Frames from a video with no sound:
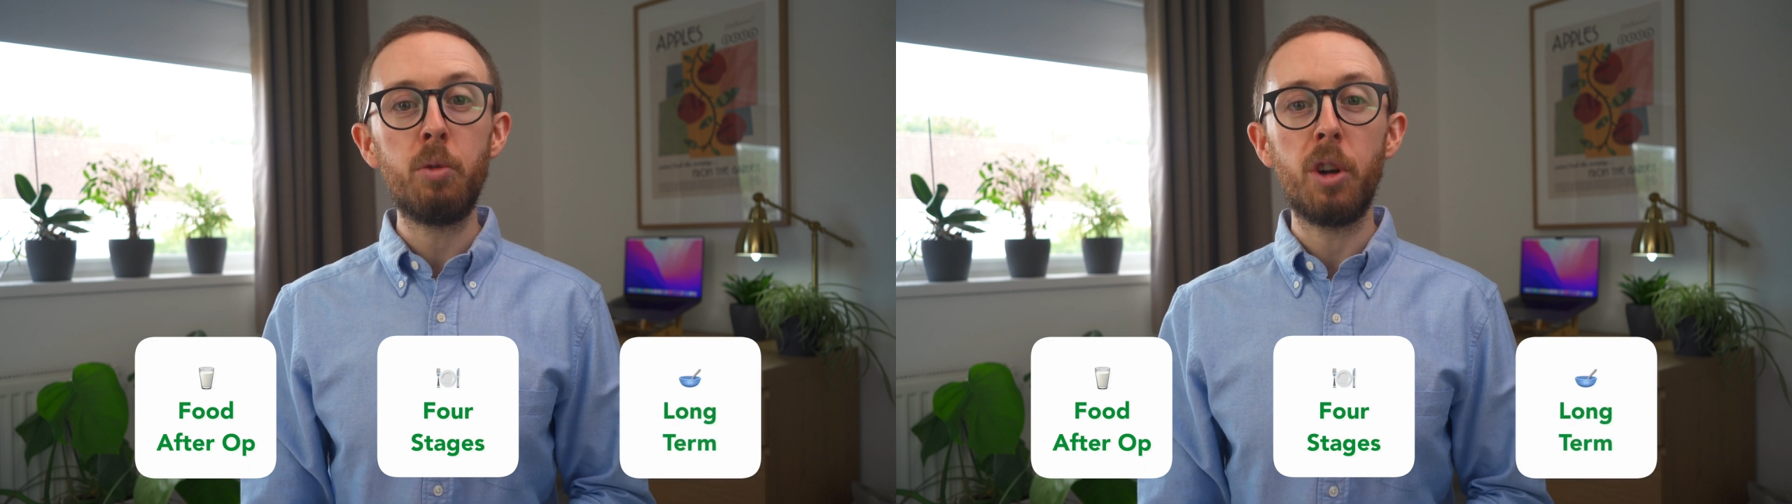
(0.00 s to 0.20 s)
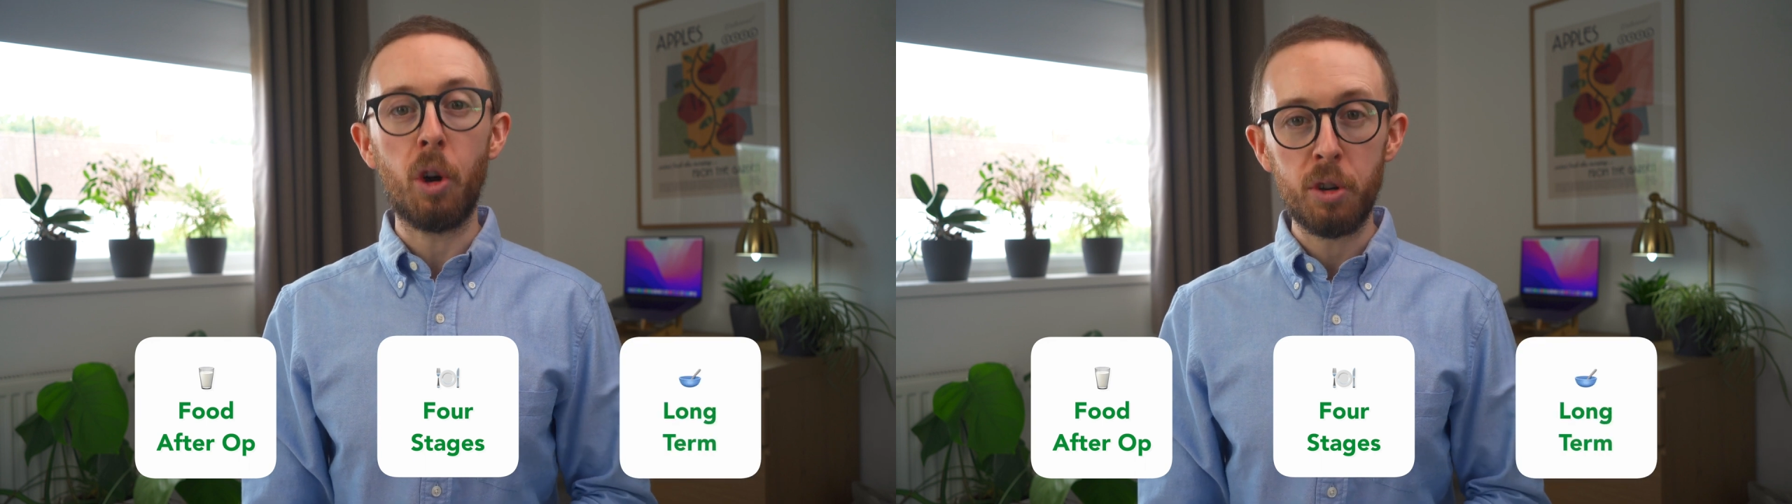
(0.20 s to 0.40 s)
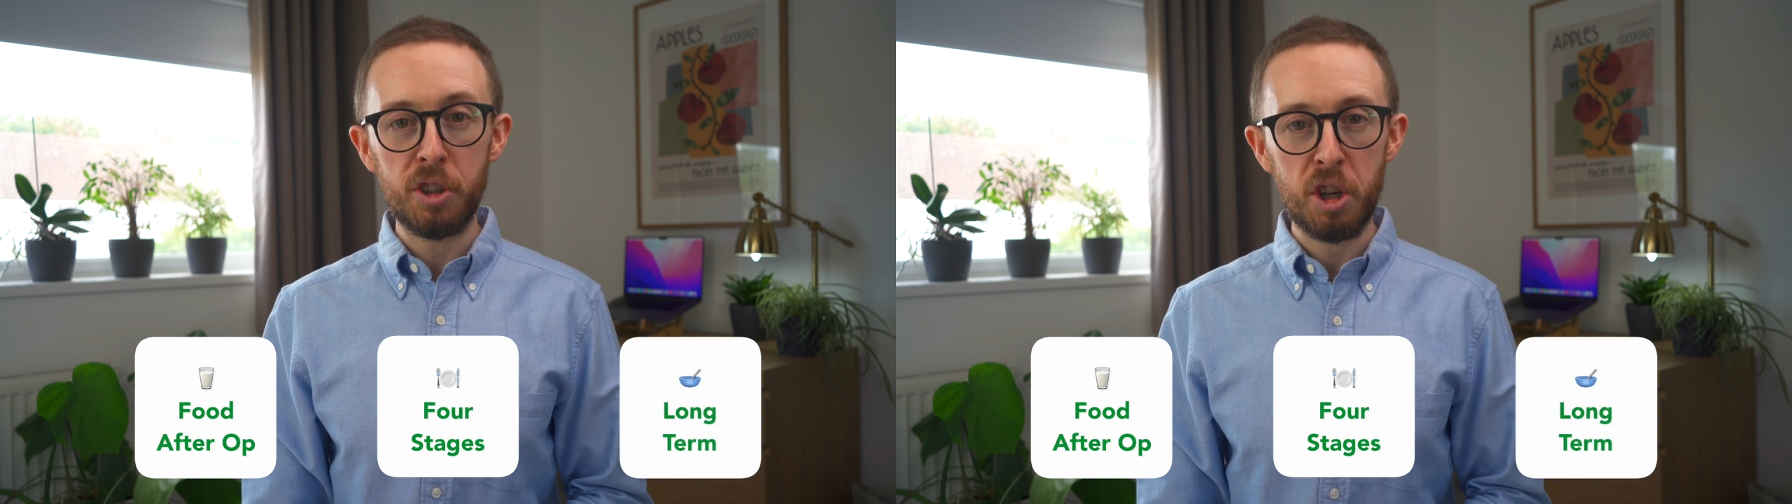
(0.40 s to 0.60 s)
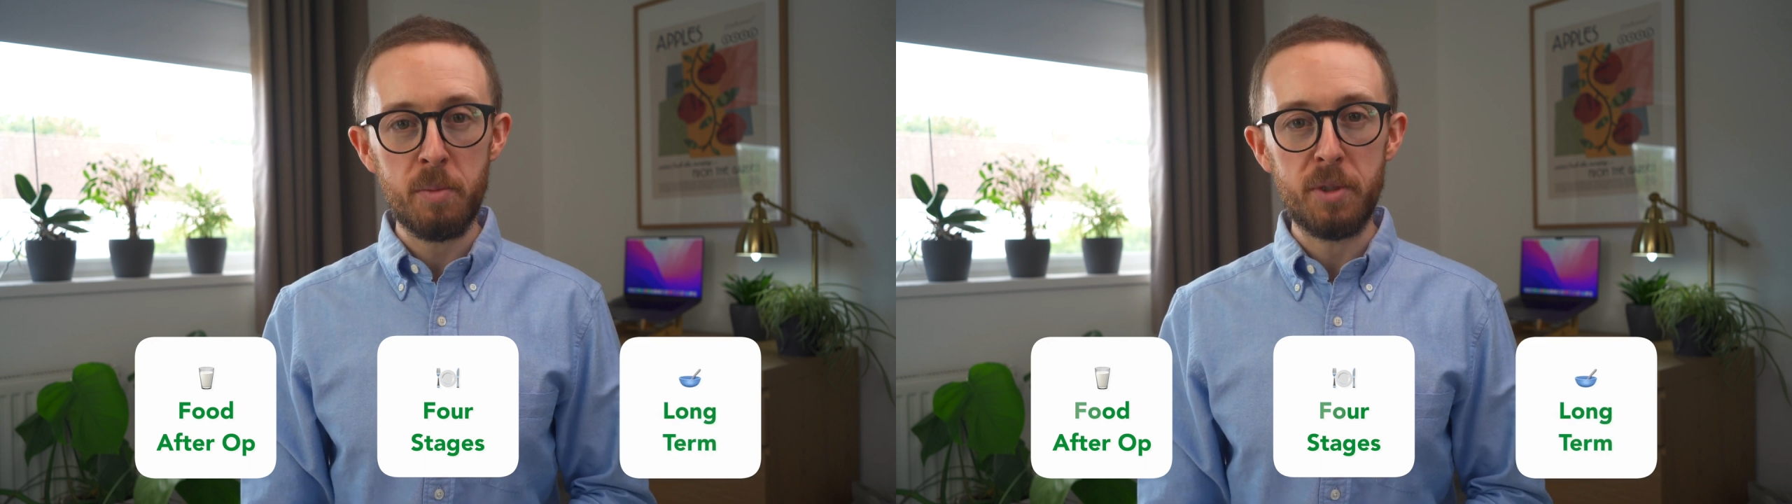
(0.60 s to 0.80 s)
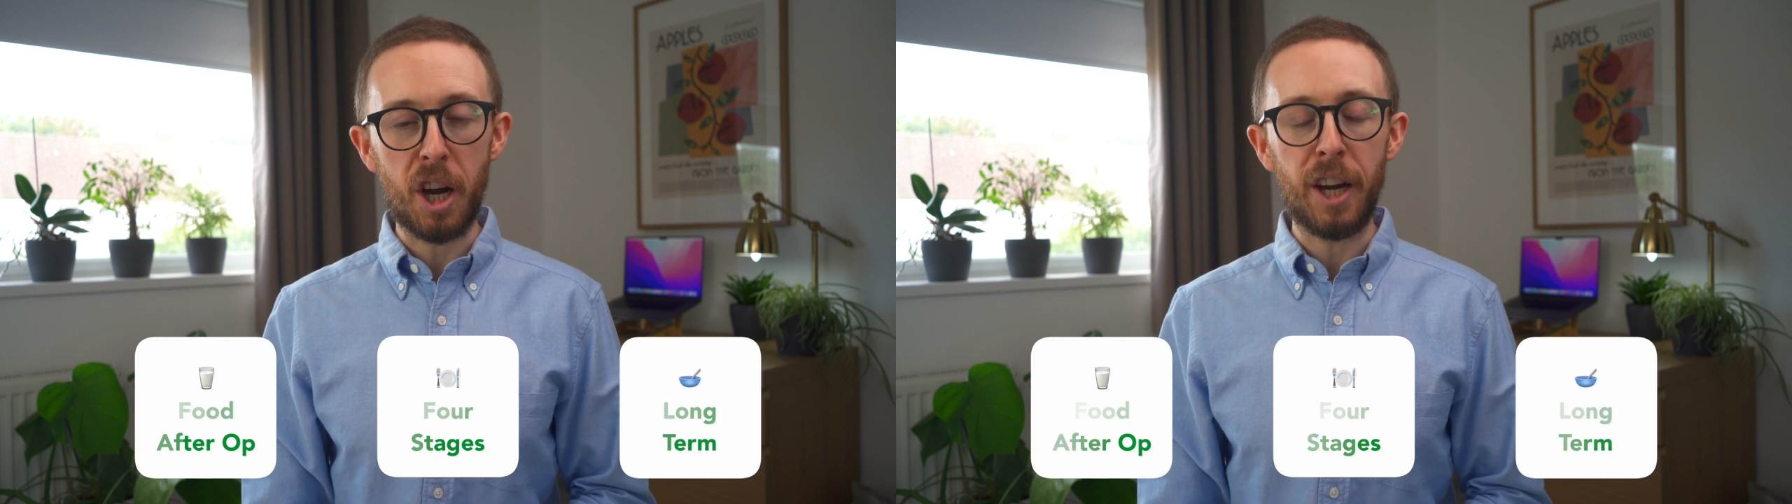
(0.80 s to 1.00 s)

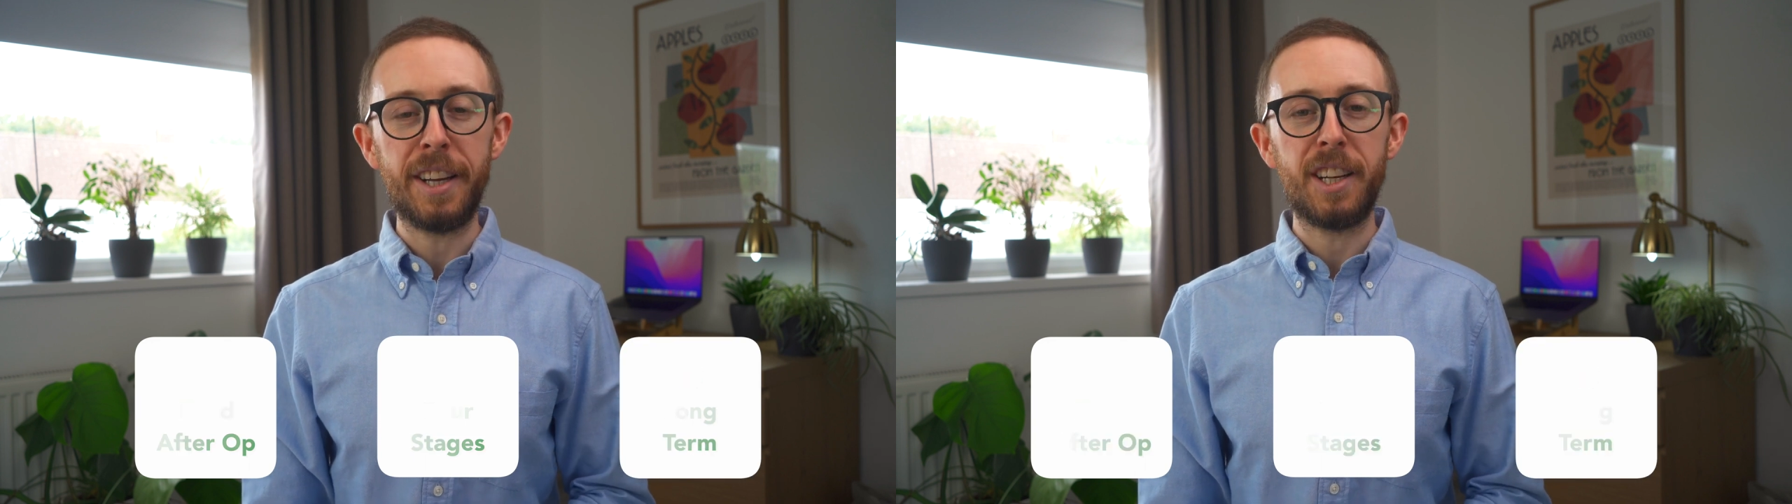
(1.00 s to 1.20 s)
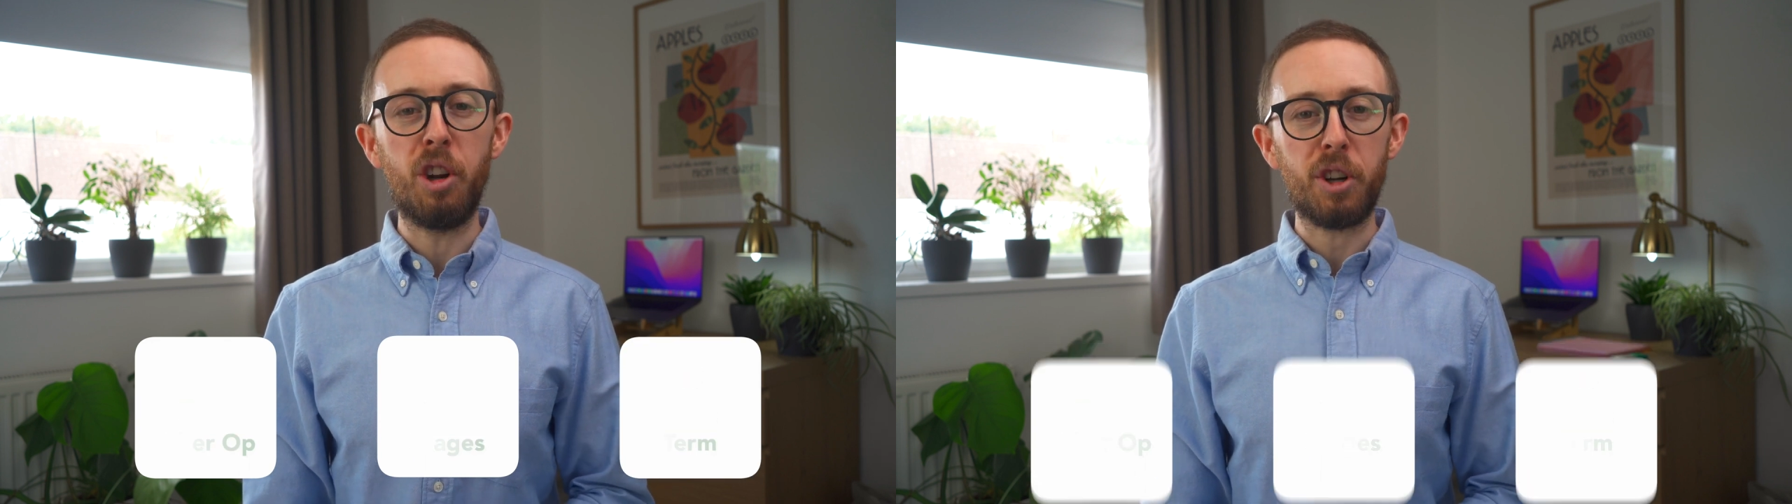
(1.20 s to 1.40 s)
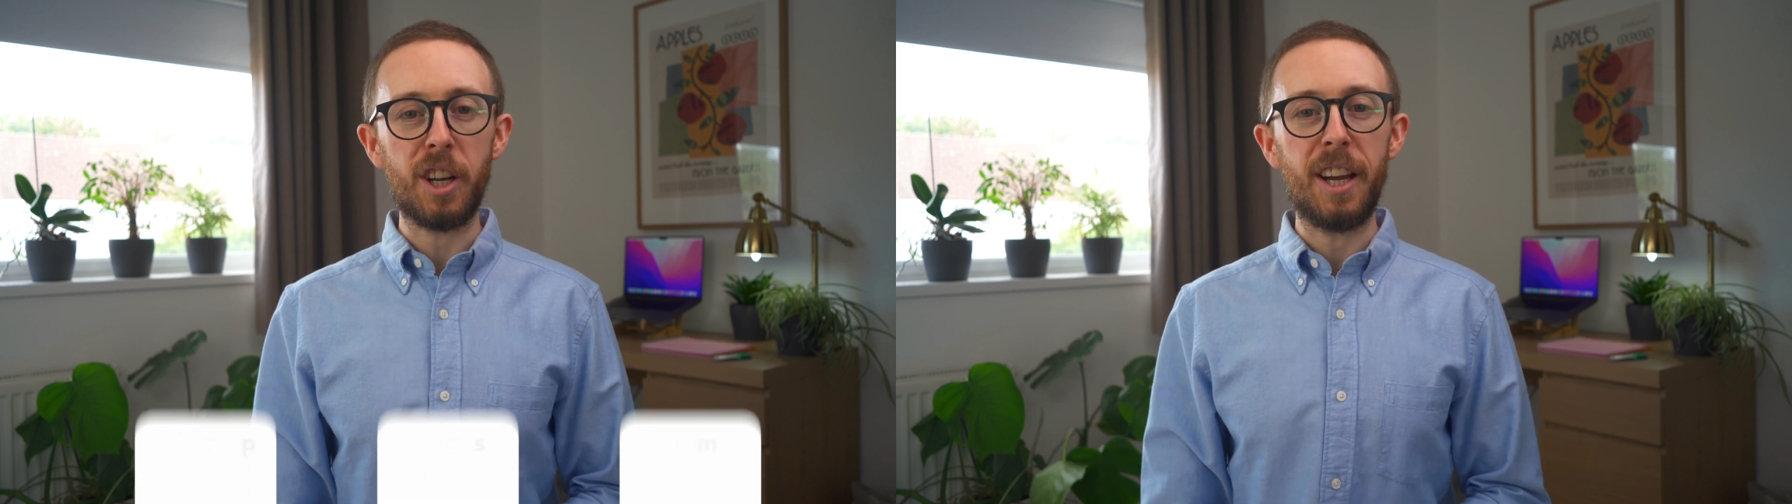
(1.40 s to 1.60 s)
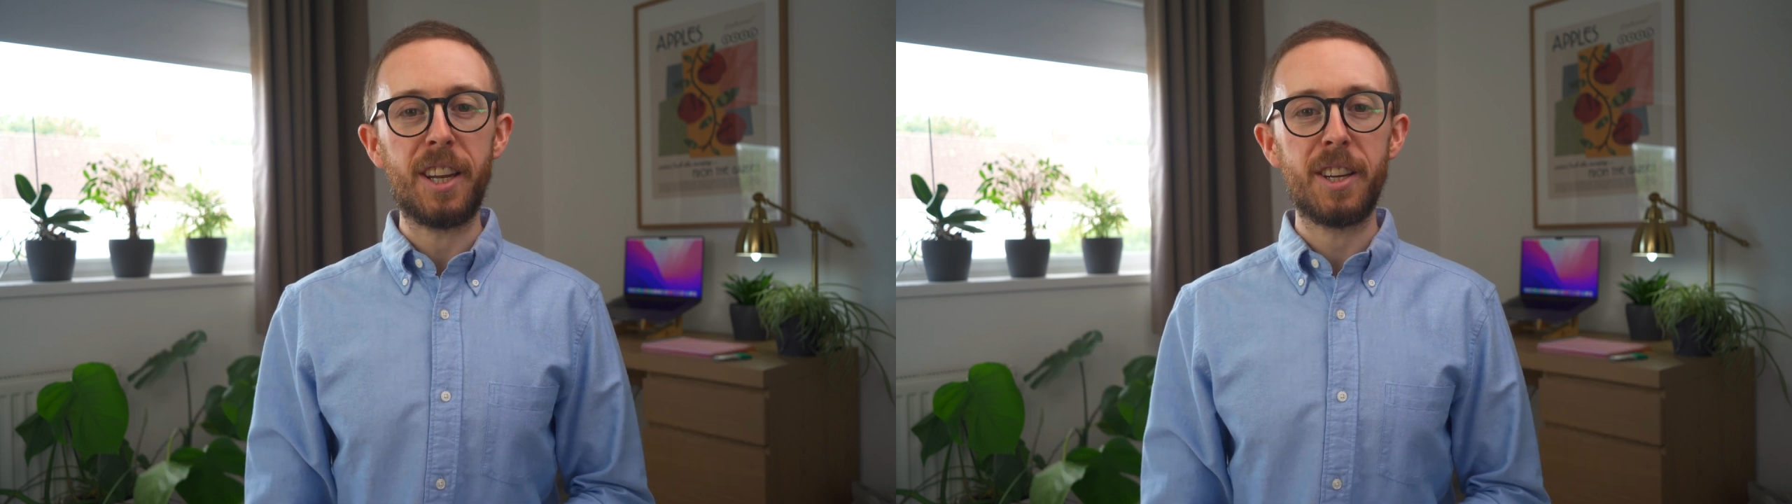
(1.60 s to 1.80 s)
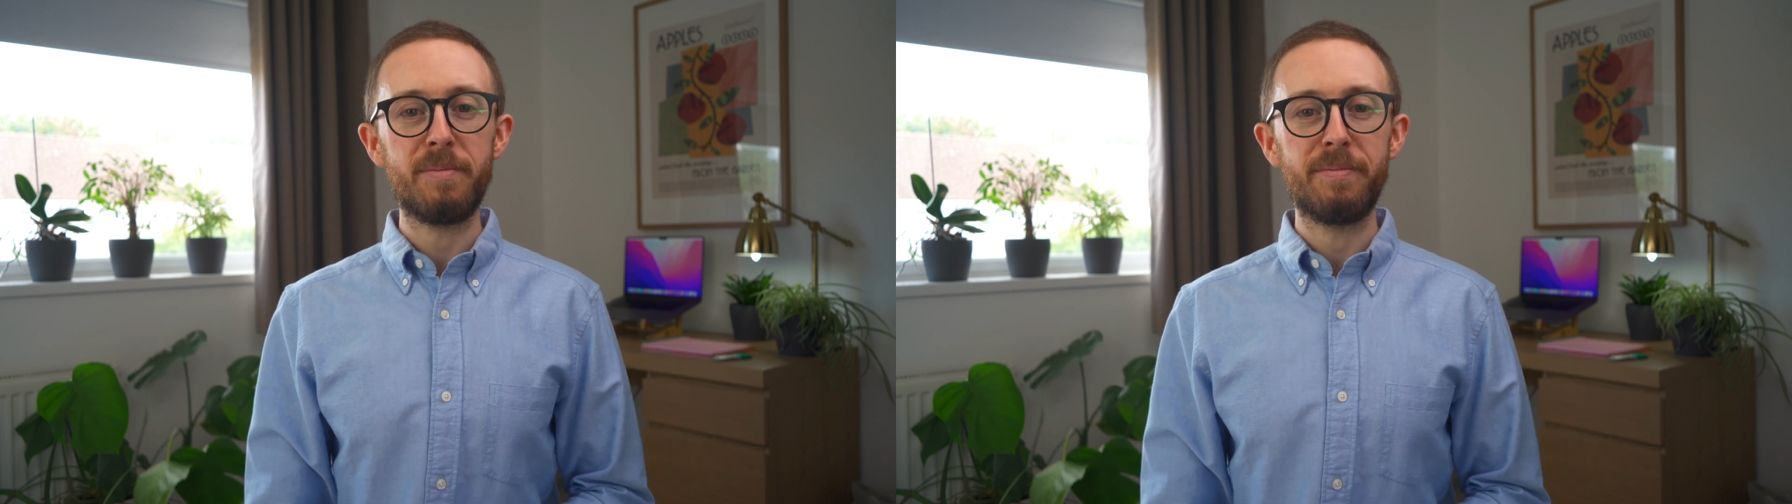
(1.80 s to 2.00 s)
long-term diet look like?